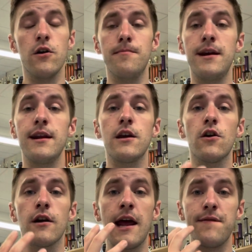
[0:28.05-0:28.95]
meaning you're
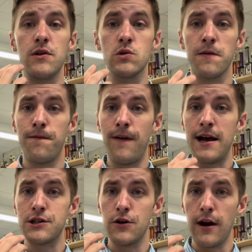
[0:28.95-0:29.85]
going to have to use
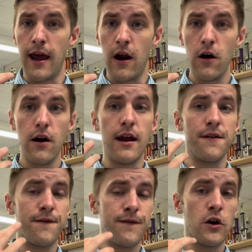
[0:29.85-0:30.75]
faster air
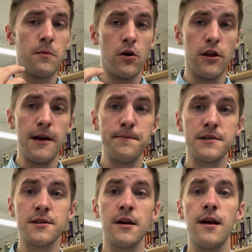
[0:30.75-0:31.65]
and firmer
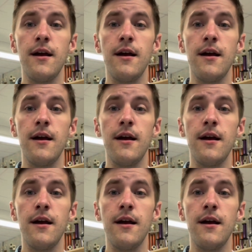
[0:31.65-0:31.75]
lips.